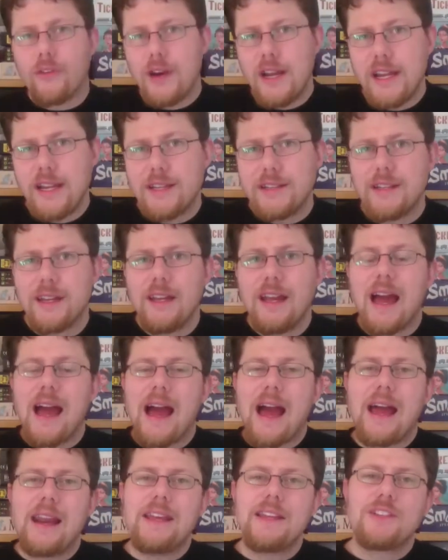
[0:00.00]
grid,
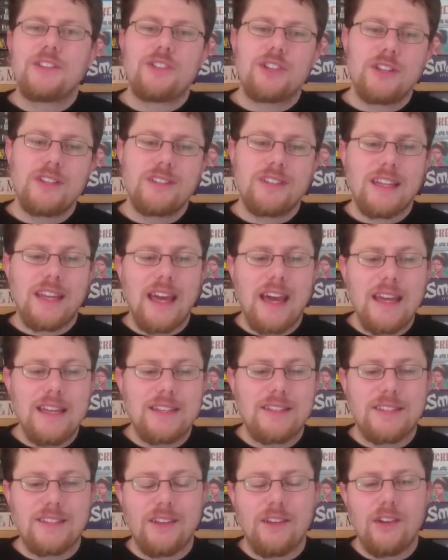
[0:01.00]
and it's just a
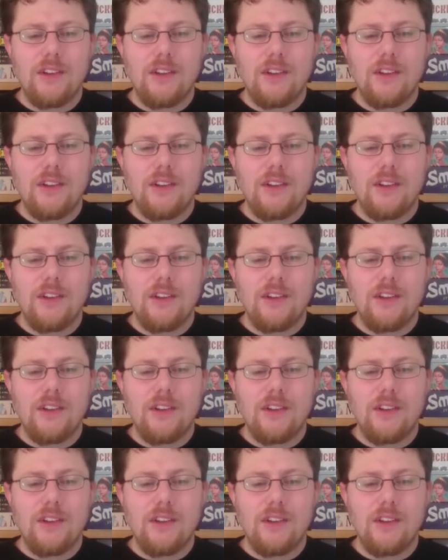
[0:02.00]
case